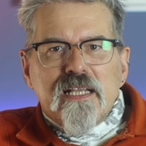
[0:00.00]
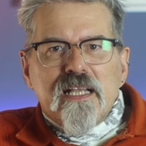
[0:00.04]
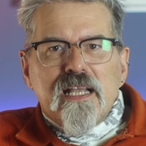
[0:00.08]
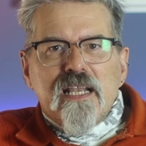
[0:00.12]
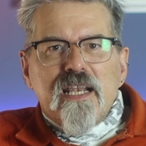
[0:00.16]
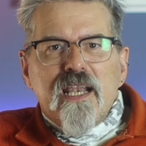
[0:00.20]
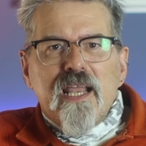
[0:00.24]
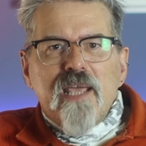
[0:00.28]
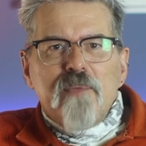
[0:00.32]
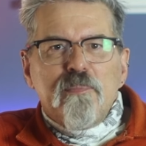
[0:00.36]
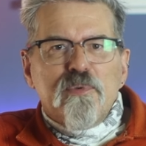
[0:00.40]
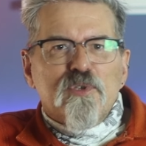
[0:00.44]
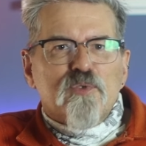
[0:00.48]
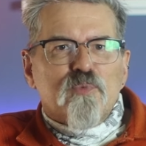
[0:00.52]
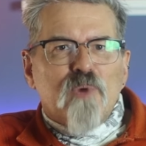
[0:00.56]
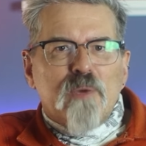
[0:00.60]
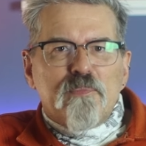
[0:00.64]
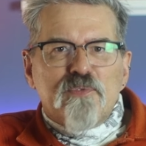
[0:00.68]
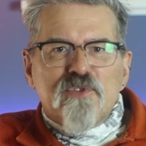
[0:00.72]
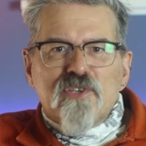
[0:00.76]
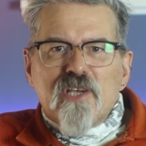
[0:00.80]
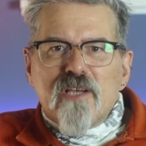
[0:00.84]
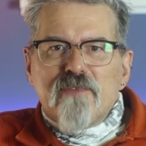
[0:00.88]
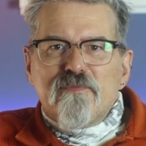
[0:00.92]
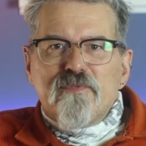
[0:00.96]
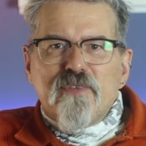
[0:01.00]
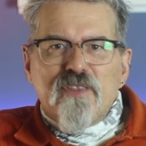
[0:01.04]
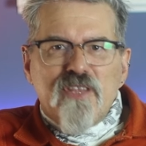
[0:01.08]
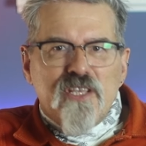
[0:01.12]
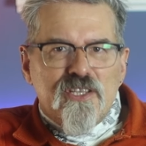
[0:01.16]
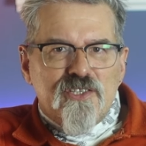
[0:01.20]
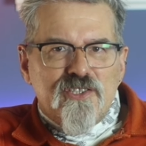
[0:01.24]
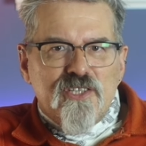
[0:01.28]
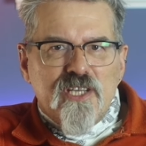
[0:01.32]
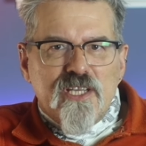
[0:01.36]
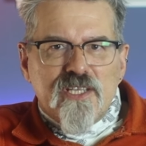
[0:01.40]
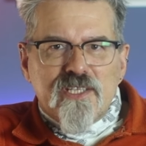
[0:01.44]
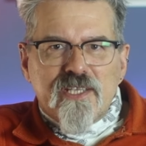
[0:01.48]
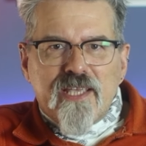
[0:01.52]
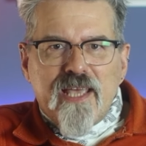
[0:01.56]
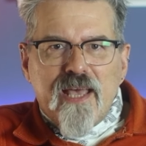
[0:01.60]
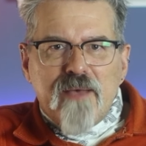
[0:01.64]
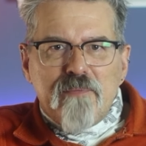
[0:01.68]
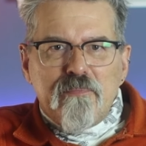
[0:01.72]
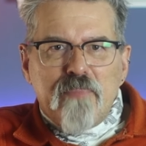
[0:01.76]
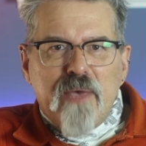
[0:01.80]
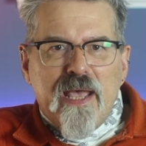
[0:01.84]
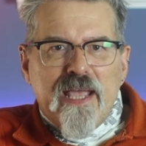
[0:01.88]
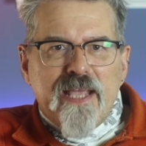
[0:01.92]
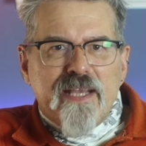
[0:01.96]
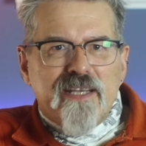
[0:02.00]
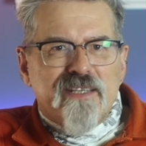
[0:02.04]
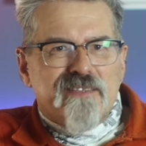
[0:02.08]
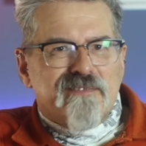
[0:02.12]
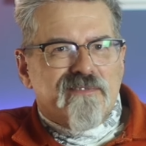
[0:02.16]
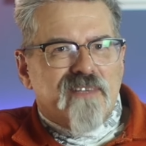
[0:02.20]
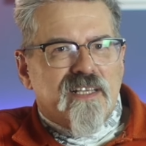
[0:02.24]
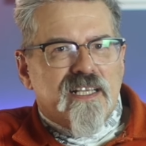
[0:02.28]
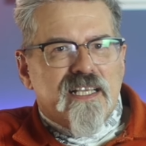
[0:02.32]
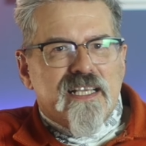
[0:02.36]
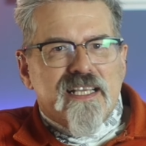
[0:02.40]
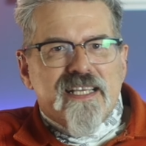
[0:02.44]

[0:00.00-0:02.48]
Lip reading: Labour's website for this year's campaign